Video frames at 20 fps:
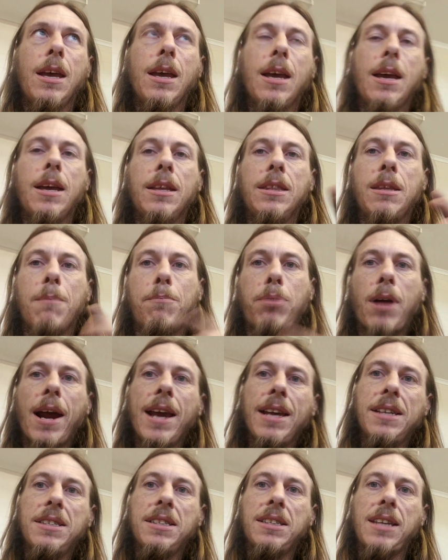The
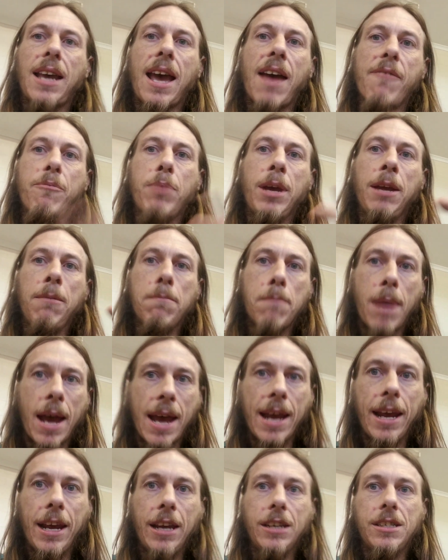brakes have been
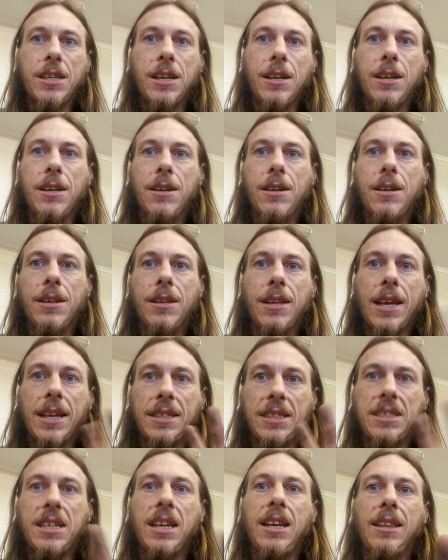made, they're
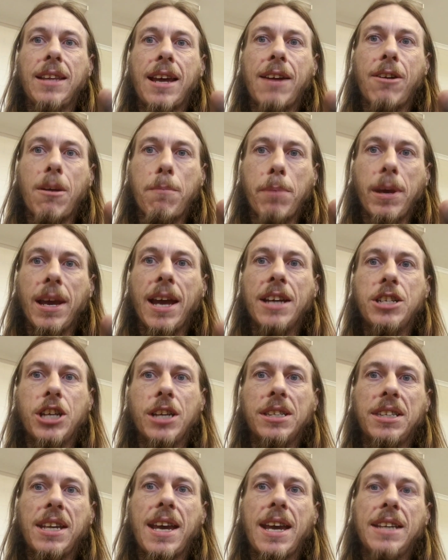sitting there at
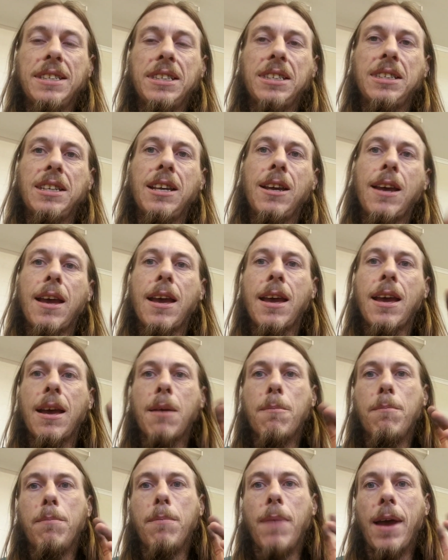BHSS.
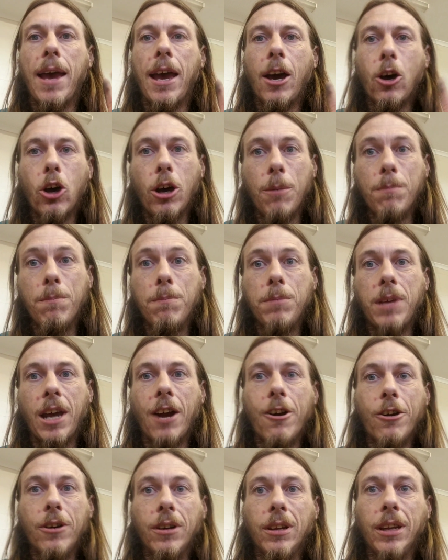I'm
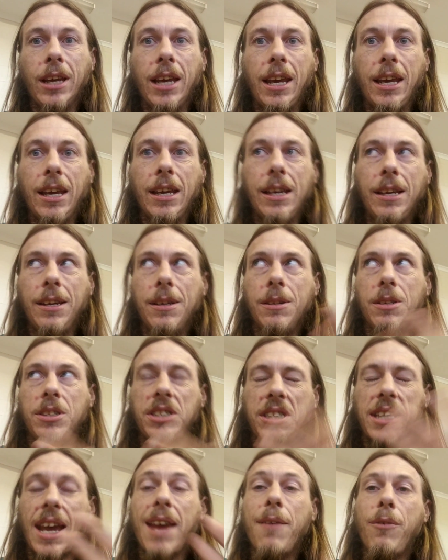currently
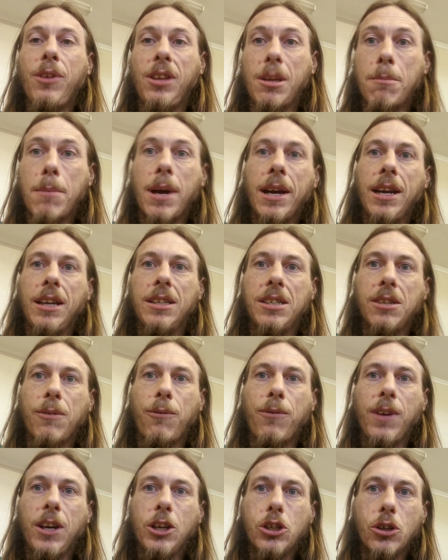saving the money to
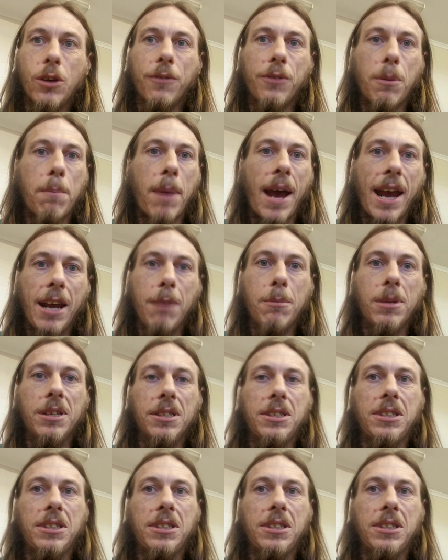finish off the payments.